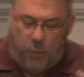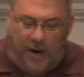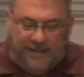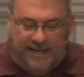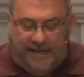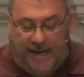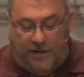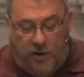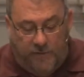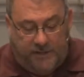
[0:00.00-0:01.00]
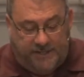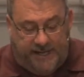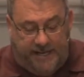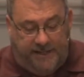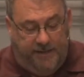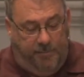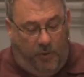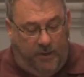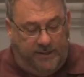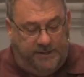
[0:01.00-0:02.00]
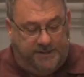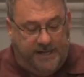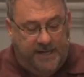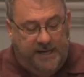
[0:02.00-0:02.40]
one cannot overstate the importance